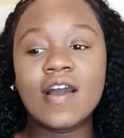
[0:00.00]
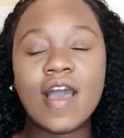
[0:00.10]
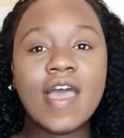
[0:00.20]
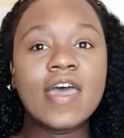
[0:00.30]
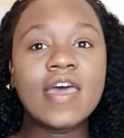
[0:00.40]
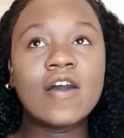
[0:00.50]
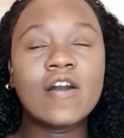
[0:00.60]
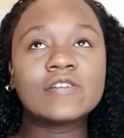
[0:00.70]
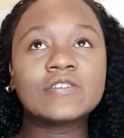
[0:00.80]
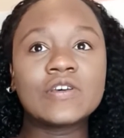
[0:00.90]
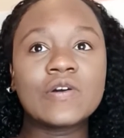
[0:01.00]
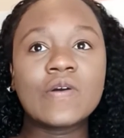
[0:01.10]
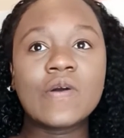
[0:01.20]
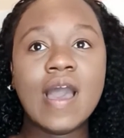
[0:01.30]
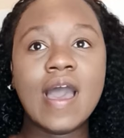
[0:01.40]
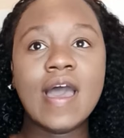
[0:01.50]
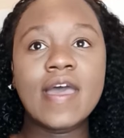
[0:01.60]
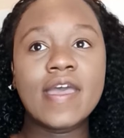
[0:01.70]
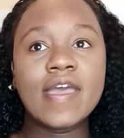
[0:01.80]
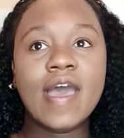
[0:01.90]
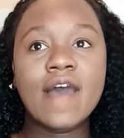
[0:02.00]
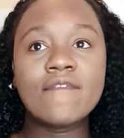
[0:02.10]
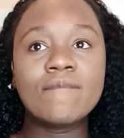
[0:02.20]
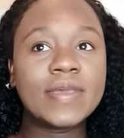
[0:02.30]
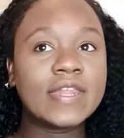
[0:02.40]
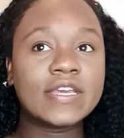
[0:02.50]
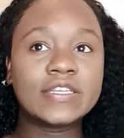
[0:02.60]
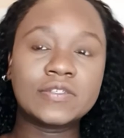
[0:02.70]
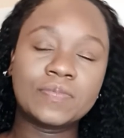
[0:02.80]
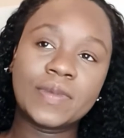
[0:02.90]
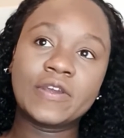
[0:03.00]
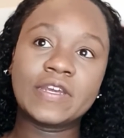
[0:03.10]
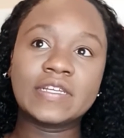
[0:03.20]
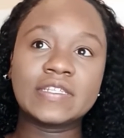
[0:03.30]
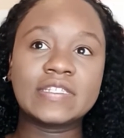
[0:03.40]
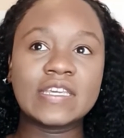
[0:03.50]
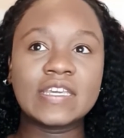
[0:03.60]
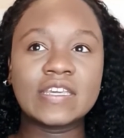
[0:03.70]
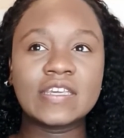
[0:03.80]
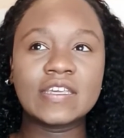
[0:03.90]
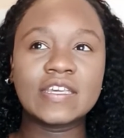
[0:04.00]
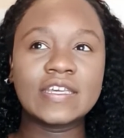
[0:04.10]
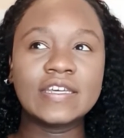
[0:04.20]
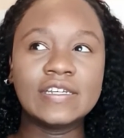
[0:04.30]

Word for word: And also I have been experiencing